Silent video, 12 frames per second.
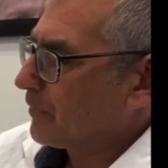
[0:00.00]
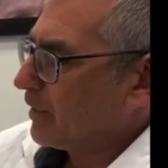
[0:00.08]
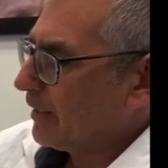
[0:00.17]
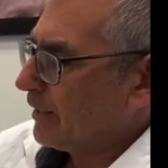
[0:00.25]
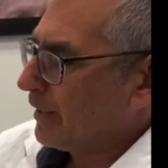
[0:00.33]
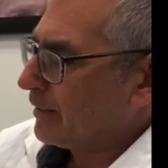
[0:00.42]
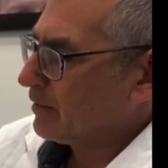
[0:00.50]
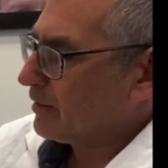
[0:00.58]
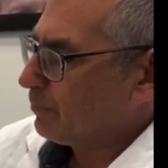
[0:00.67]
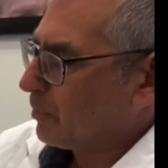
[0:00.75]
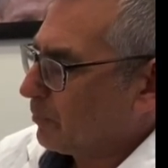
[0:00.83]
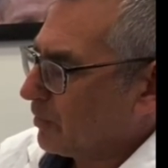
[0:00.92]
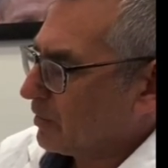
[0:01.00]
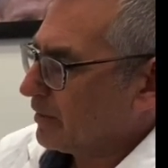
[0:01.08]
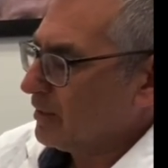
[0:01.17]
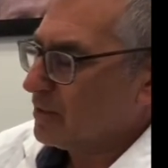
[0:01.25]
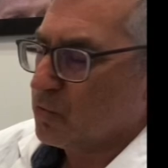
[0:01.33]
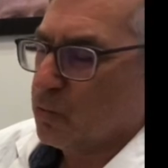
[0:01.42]
and the papilla
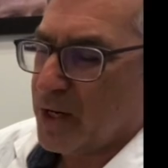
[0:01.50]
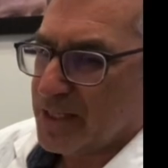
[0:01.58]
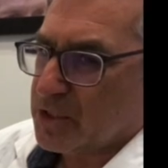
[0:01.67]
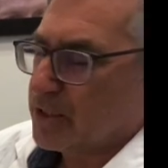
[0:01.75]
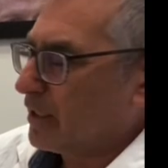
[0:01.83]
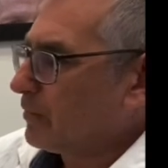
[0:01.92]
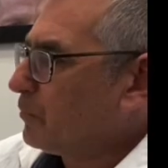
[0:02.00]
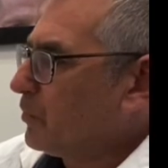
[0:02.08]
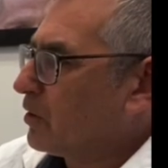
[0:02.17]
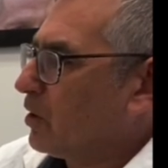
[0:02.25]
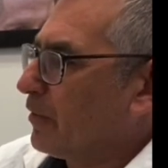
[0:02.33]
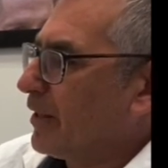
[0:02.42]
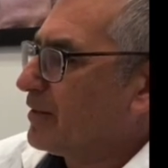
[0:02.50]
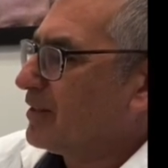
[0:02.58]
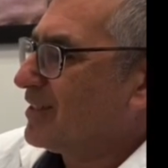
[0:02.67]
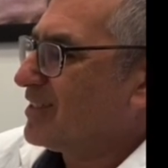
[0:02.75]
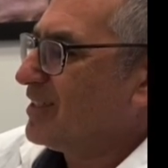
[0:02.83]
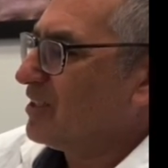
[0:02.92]
is resting. We call that the
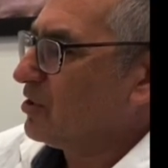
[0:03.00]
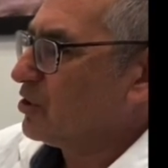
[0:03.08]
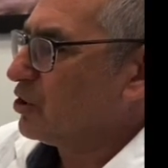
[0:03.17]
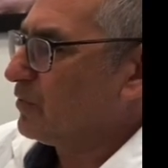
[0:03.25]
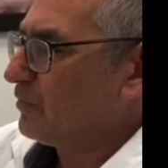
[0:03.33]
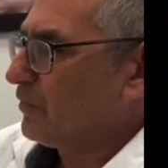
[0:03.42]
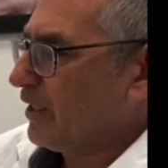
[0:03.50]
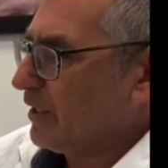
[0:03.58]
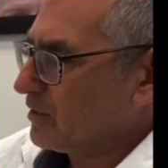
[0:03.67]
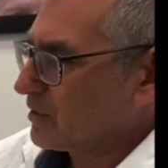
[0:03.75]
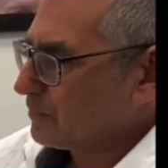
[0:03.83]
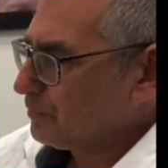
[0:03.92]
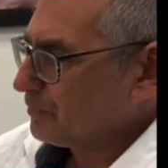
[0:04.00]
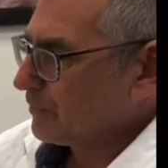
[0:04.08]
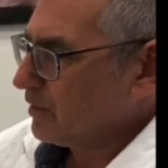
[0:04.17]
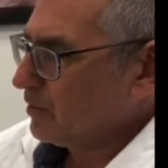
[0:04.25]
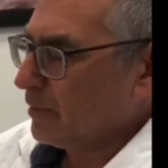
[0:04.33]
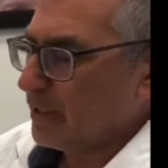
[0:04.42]
telogen phase.
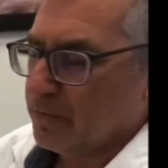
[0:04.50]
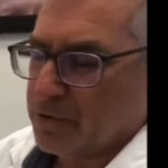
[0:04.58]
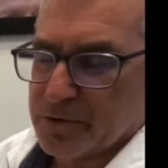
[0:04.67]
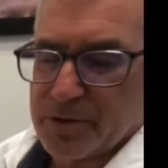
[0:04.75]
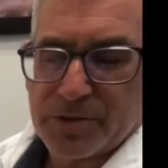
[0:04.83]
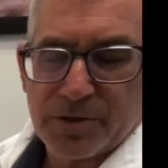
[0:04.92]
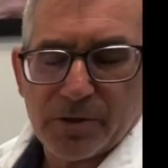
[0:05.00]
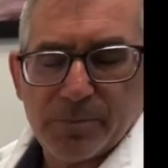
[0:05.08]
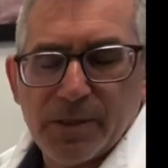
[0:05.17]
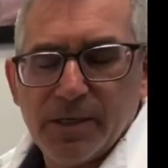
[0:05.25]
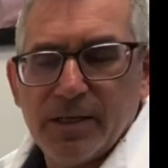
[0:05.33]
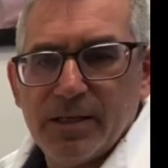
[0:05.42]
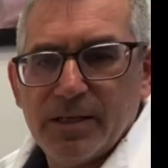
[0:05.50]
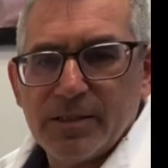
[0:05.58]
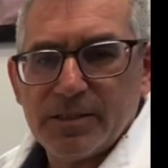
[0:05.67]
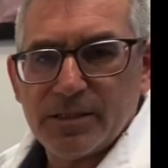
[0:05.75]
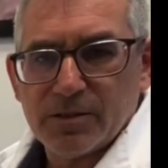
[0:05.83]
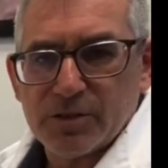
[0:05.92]
You may have heard the term
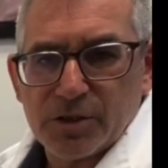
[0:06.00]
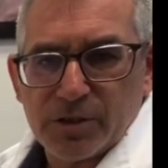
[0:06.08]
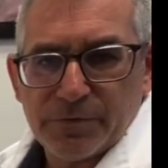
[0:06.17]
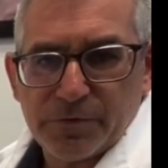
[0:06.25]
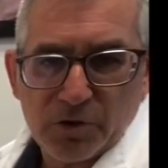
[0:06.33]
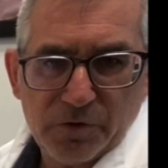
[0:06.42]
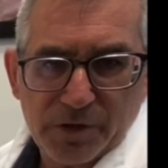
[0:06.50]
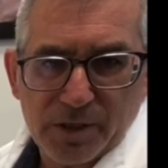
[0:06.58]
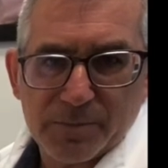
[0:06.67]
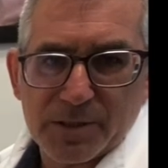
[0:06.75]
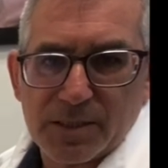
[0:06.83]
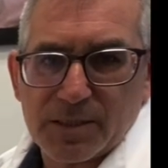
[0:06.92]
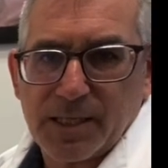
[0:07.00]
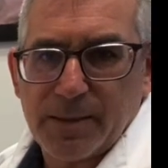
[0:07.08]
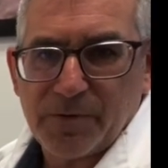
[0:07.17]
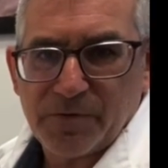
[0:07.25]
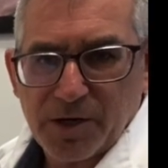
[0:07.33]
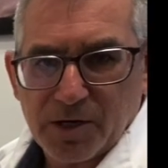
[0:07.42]
telogen effluvium is a type
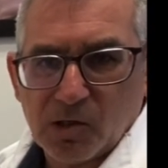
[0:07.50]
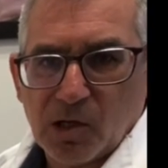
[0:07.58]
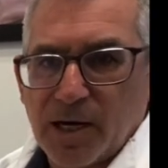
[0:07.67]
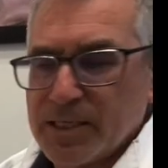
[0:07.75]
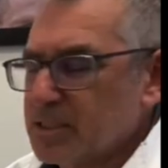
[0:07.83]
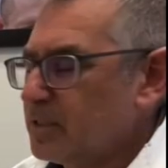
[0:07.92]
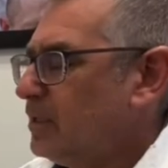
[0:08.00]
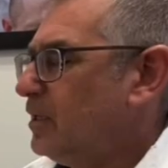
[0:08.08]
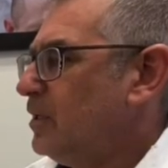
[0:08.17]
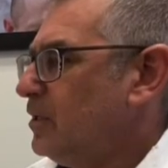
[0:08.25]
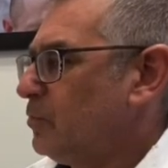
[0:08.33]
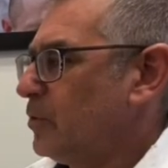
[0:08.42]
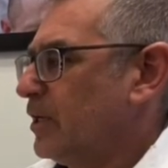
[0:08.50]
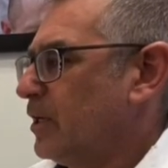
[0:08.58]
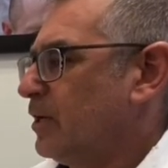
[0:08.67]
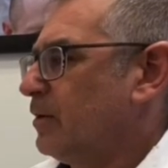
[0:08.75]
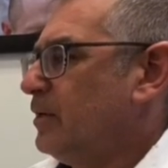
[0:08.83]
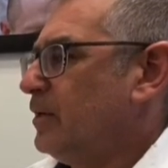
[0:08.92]
of hair loss
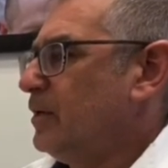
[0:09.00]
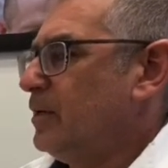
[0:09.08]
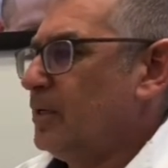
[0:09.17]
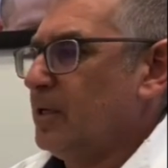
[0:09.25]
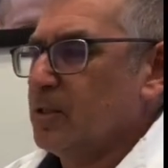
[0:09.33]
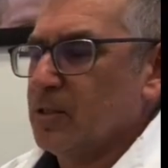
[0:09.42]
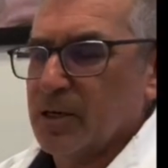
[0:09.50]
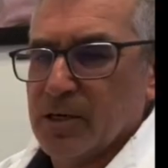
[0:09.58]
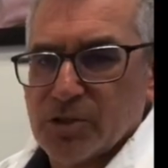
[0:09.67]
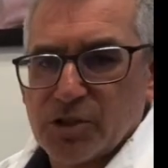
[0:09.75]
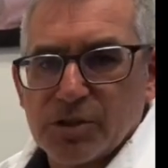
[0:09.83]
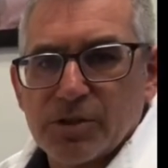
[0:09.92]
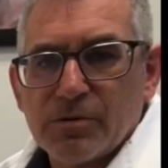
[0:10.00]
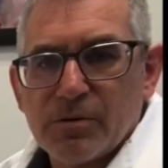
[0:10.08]
where a large